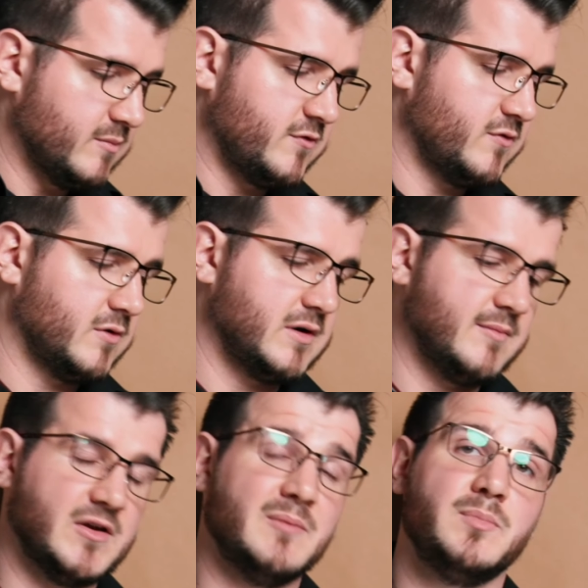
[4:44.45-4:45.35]
before,
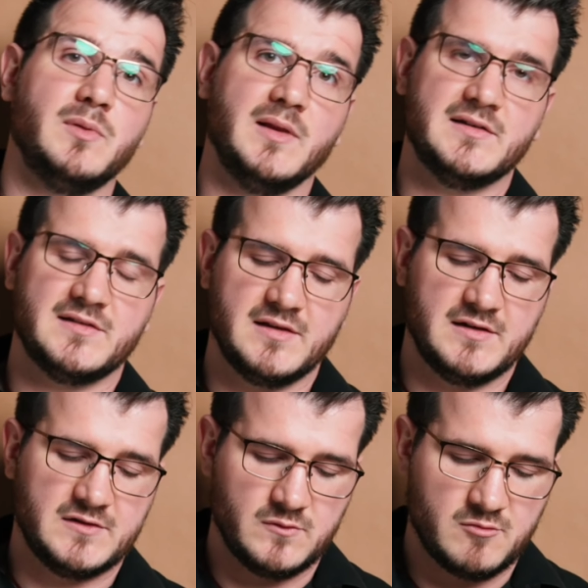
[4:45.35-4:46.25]
I'm going to blitz
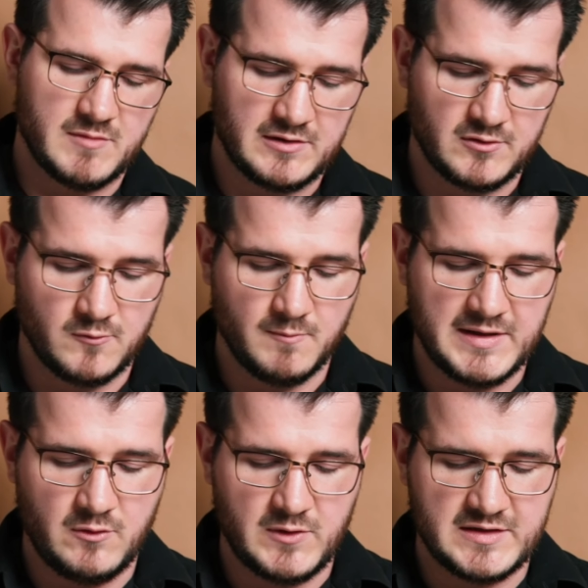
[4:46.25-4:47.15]
this with my little
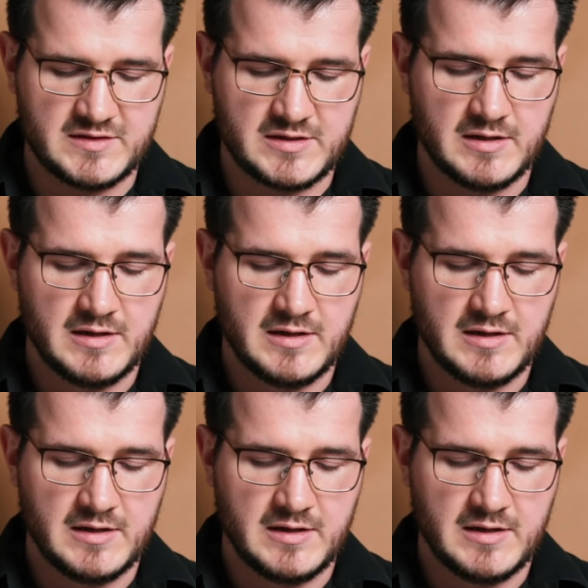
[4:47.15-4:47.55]
mini whisk.